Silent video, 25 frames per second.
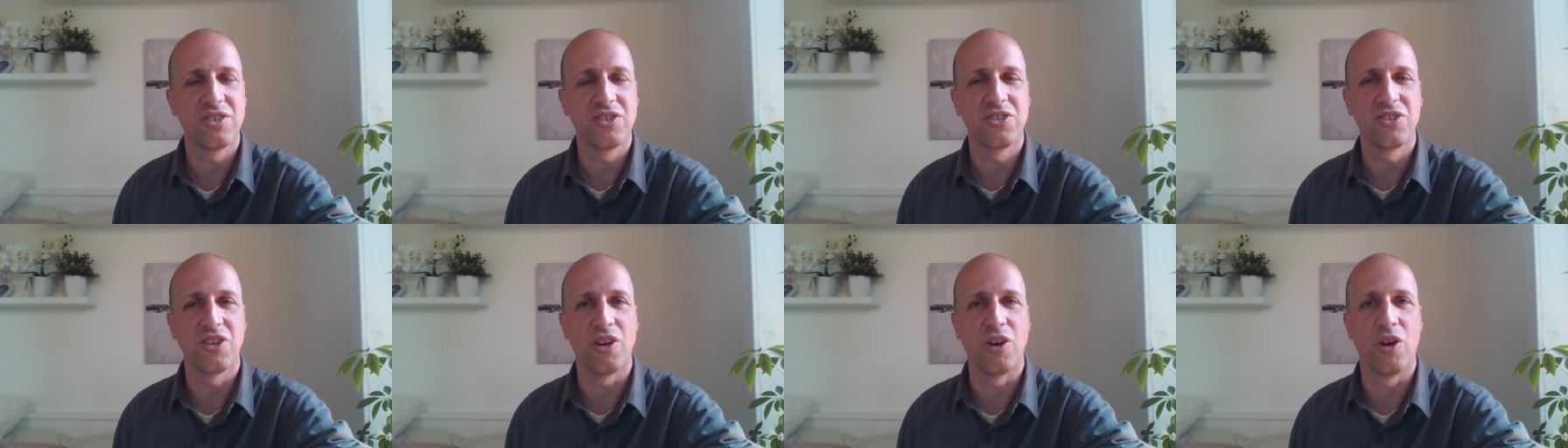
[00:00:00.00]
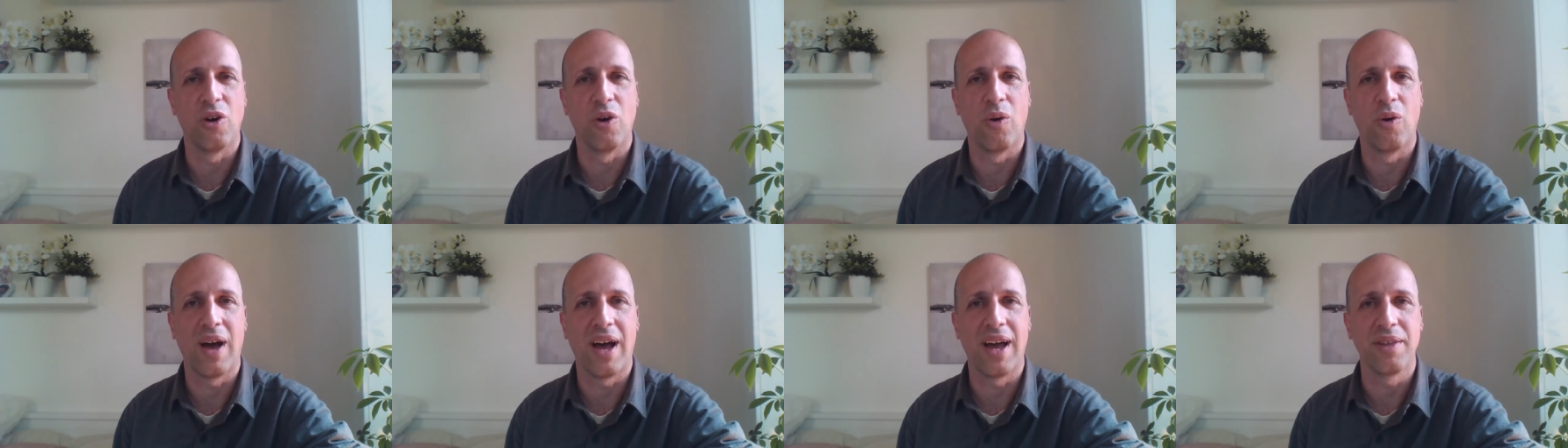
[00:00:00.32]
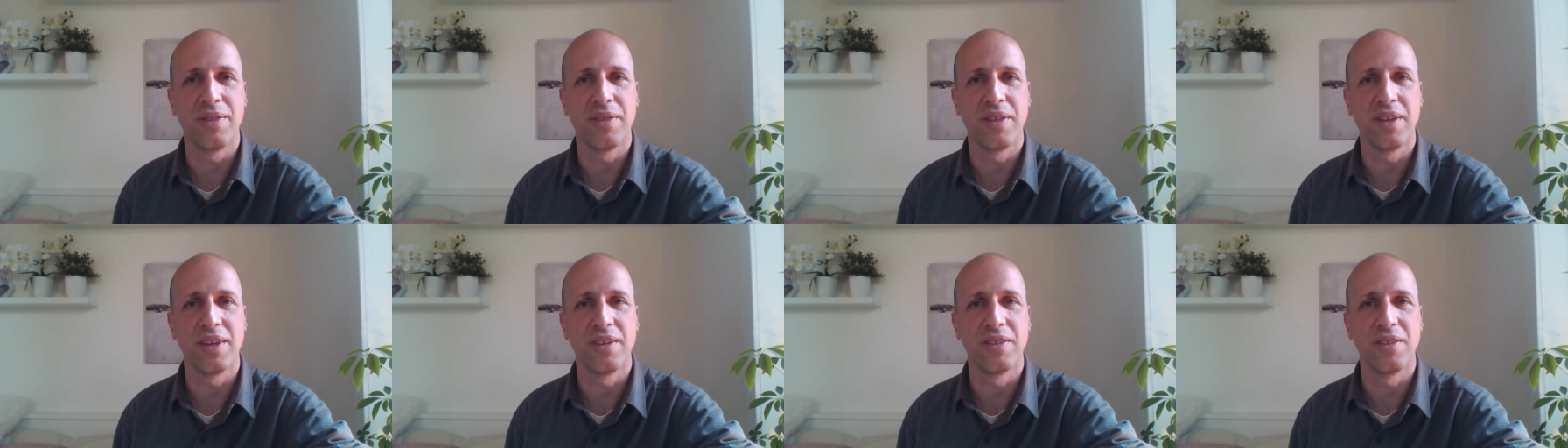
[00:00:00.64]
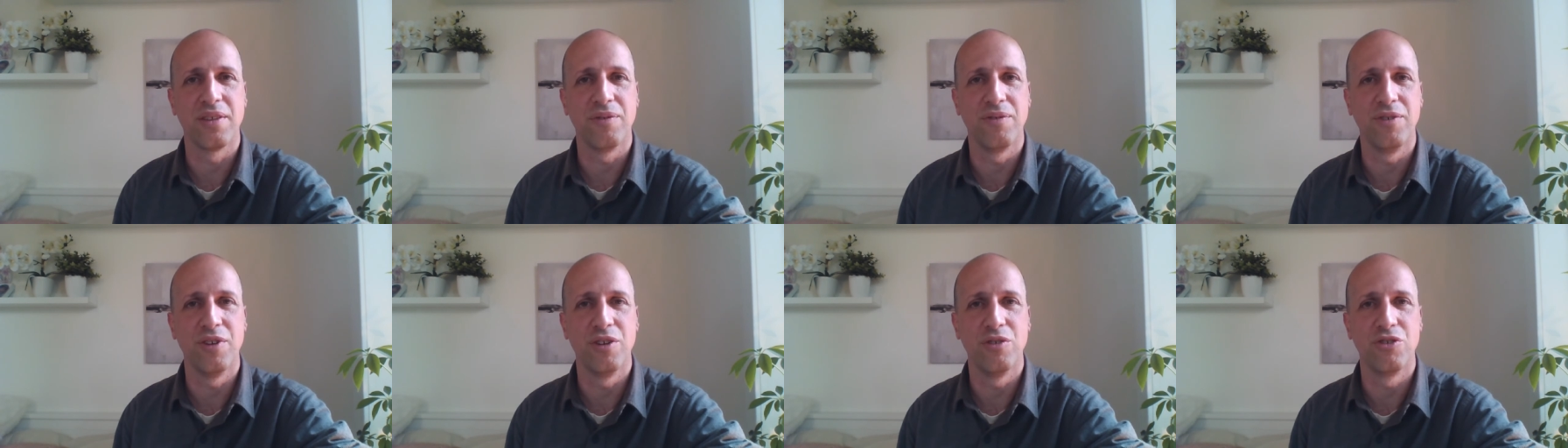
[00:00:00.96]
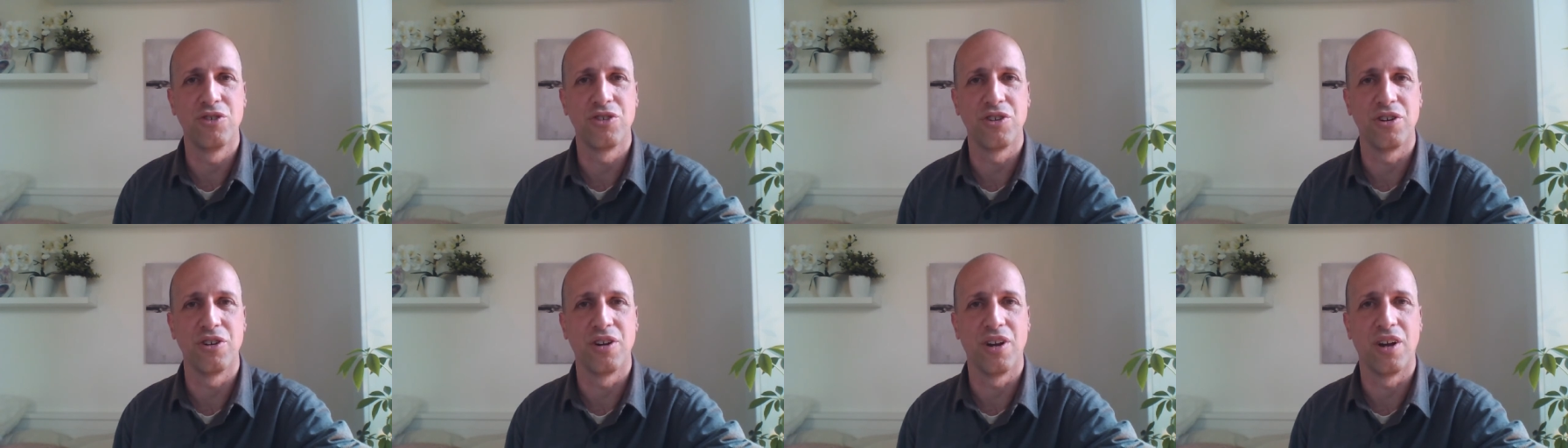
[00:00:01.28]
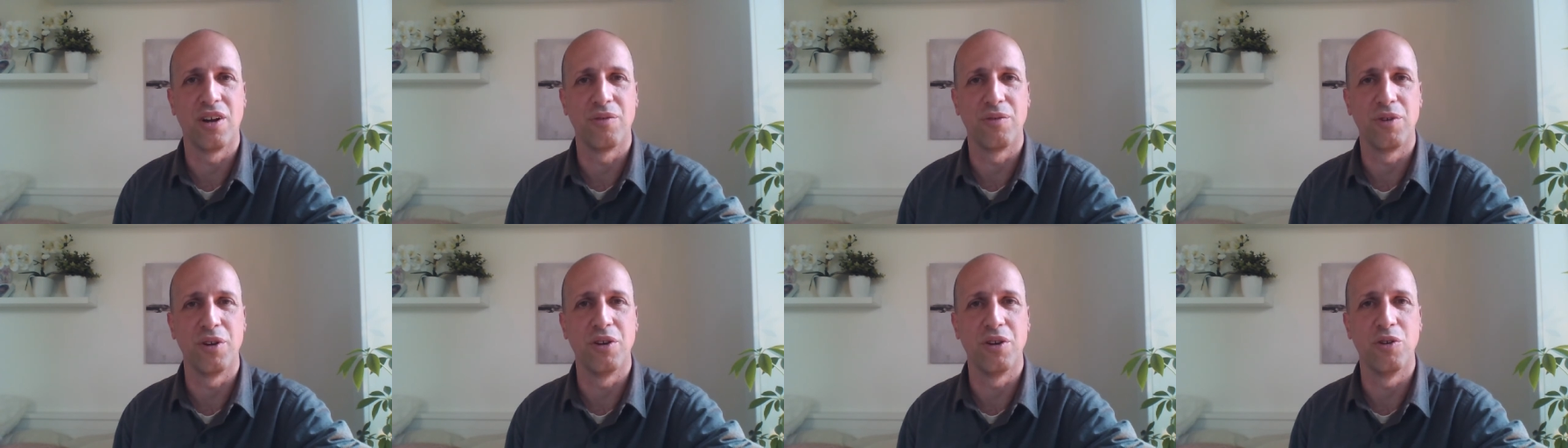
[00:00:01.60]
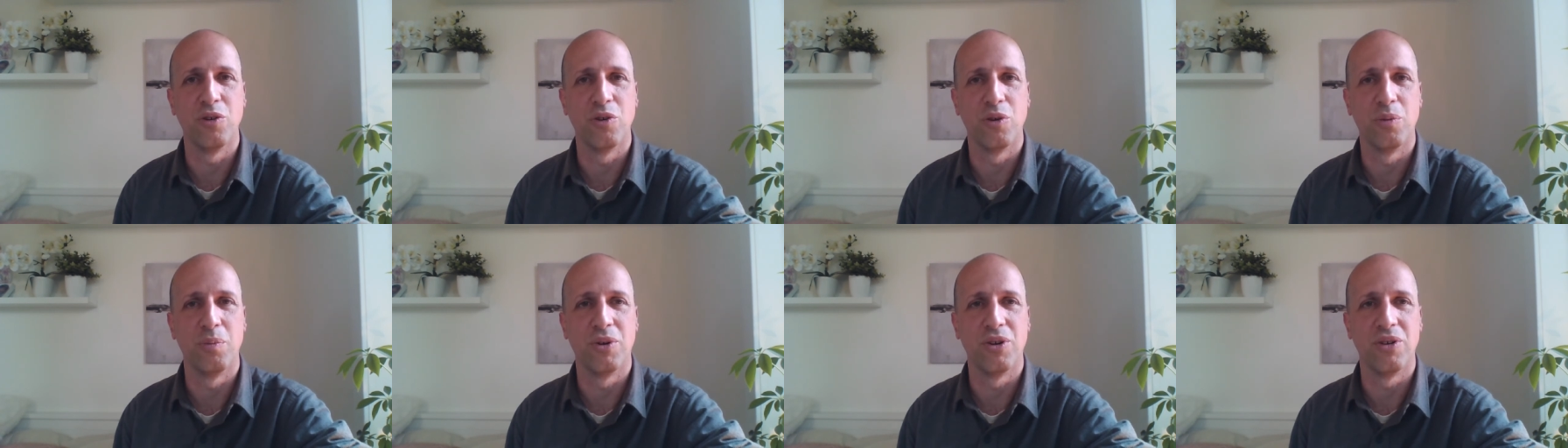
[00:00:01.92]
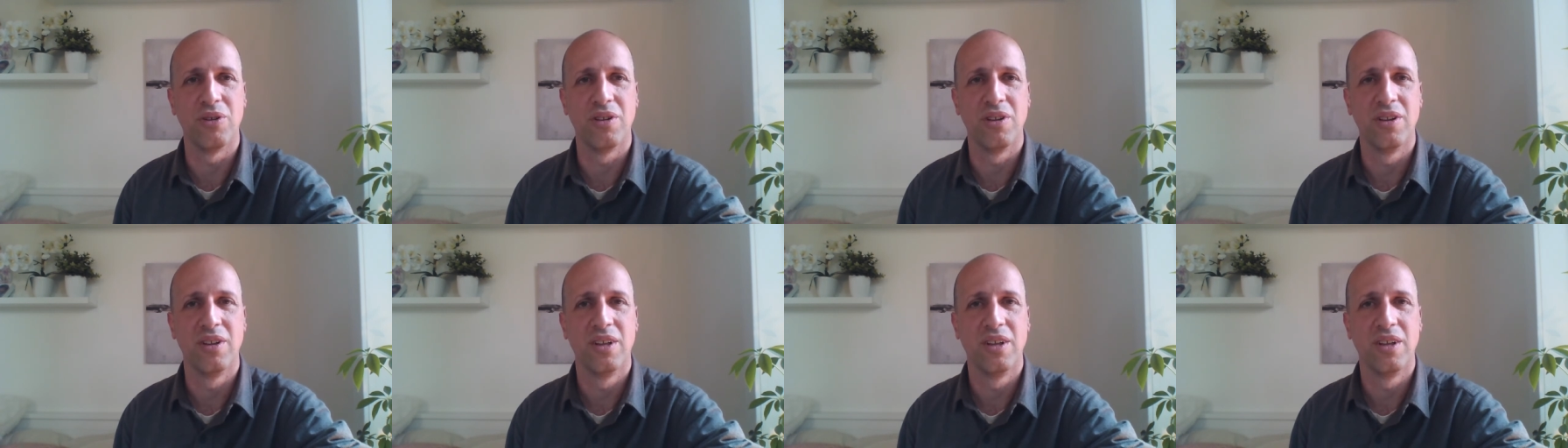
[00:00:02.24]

So I think the future of renewable